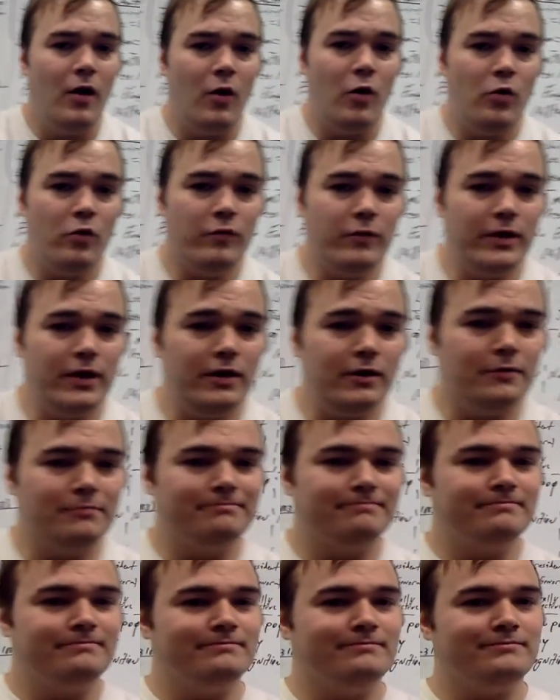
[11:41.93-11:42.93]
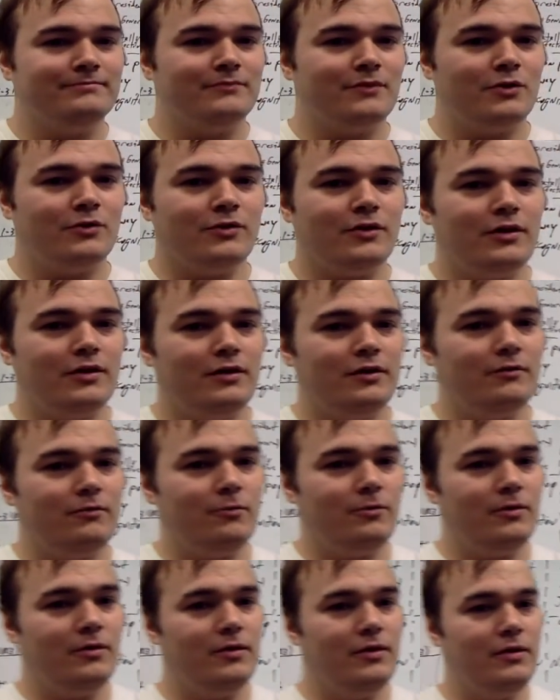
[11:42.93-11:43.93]
over here. Okay,
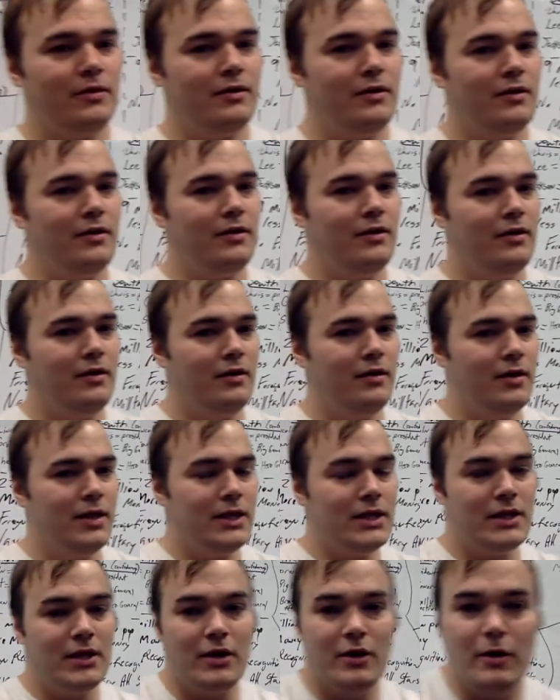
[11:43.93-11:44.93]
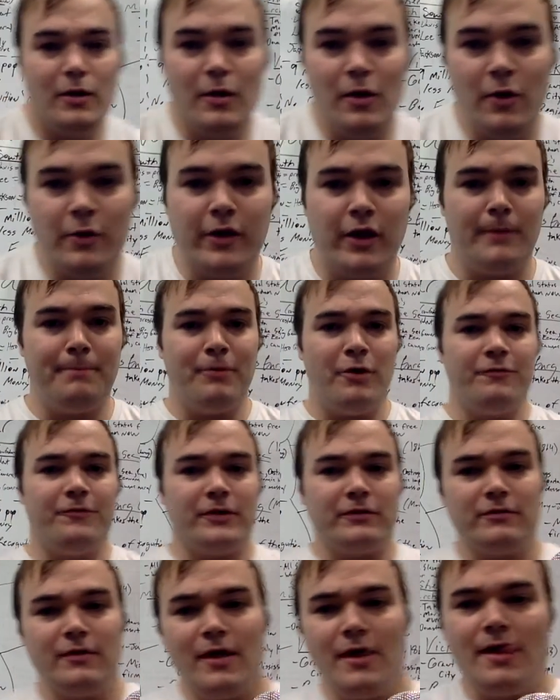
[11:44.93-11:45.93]
right there. Okay,
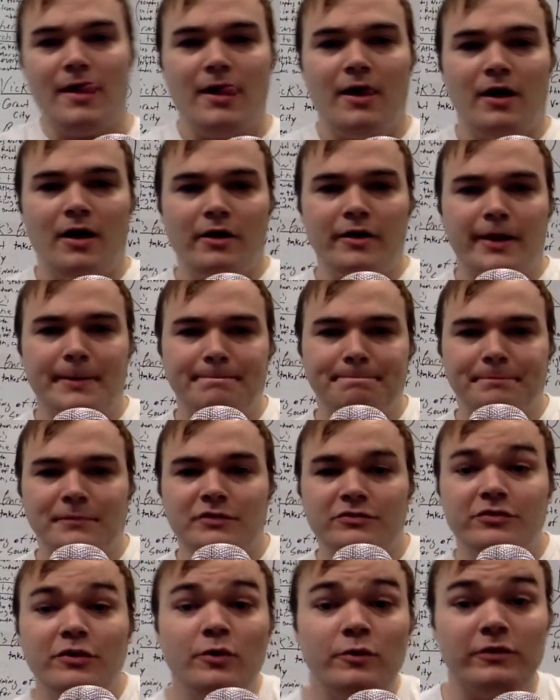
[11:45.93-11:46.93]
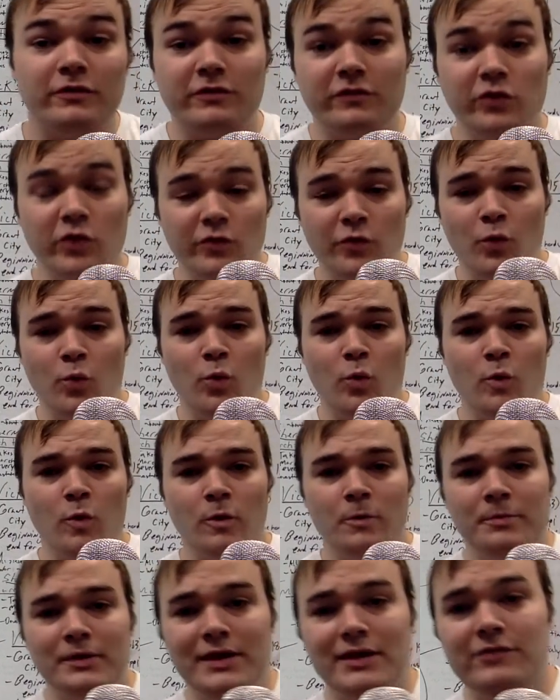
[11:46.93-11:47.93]
perfect. All right. So the Civil
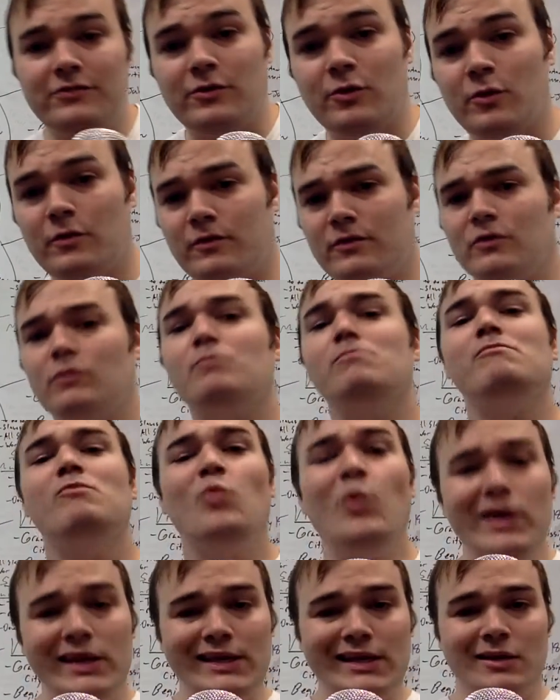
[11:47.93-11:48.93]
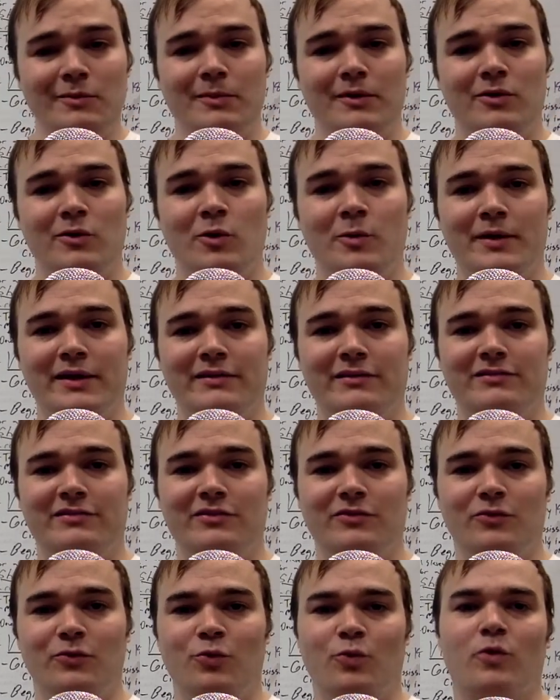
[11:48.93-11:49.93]
War begins in earnest. What do you need to know about the
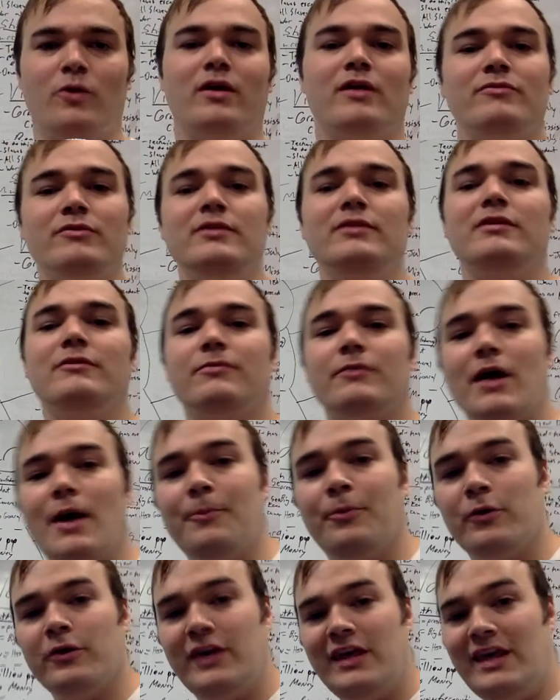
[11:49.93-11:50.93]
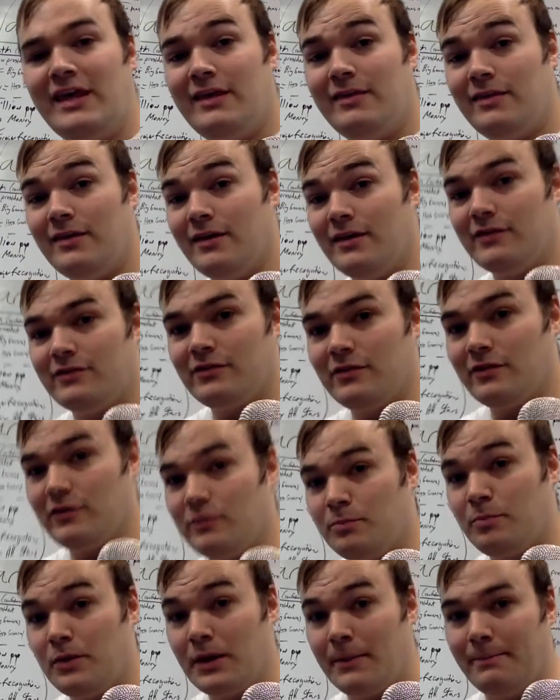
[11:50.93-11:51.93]
Civil War? I've written a couple key things in
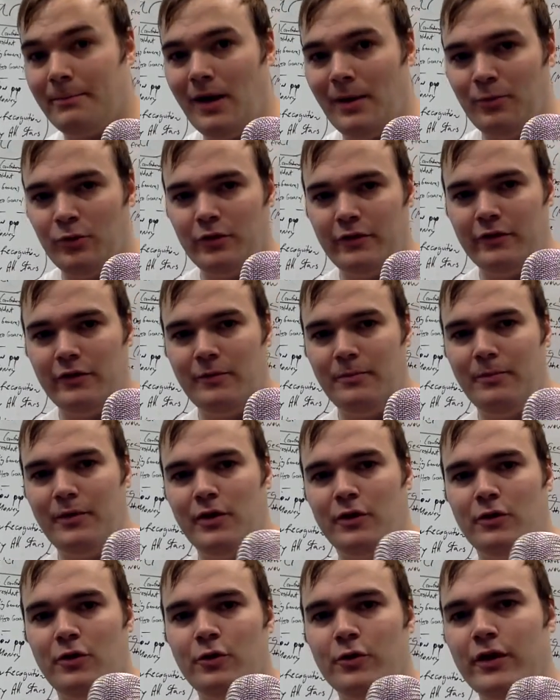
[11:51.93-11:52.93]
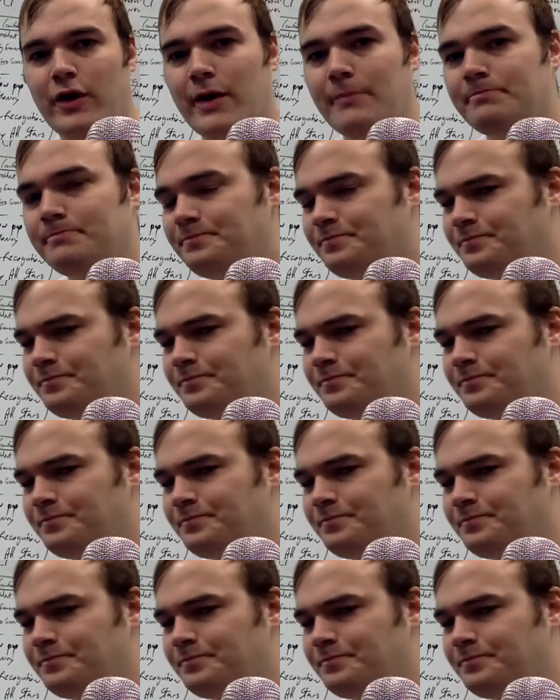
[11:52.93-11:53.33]
this big bubble in the middle. Okay.